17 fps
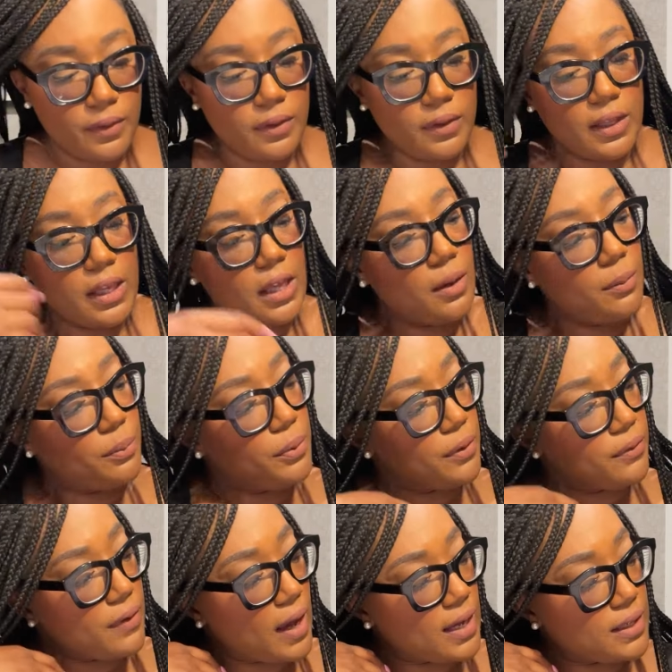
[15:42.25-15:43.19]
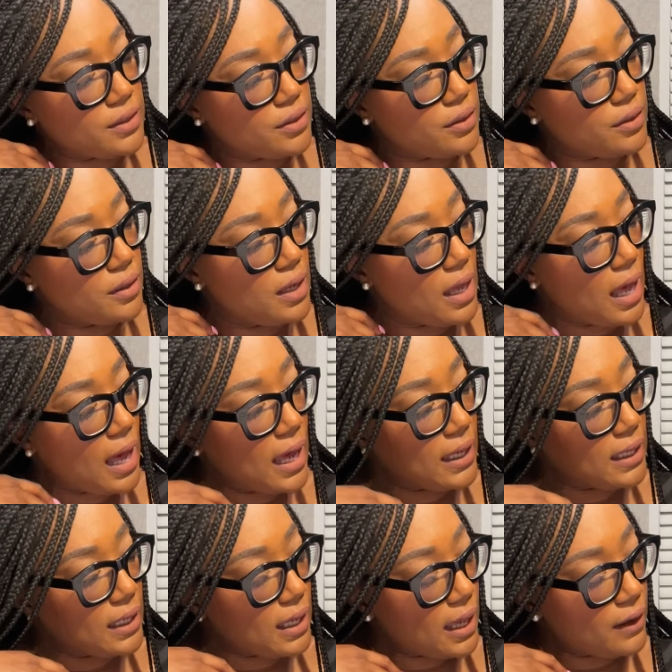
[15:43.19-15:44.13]
The improviser, I
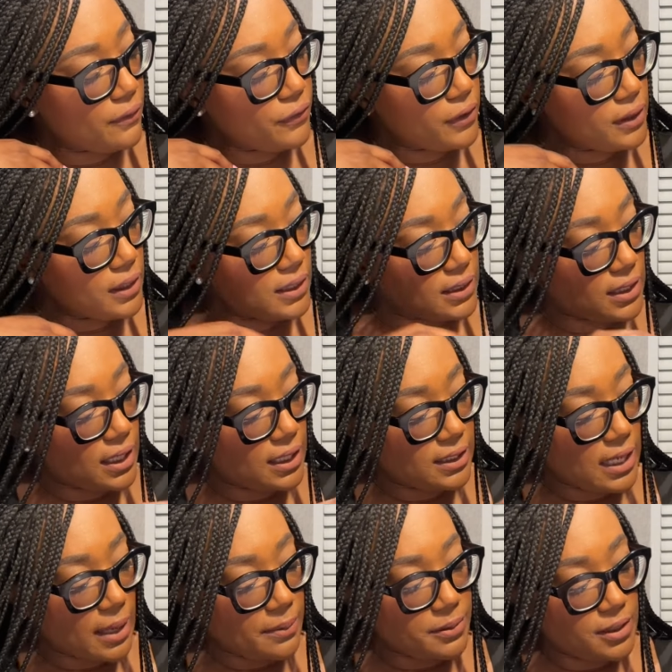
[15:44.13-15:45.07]
effortlessly adapt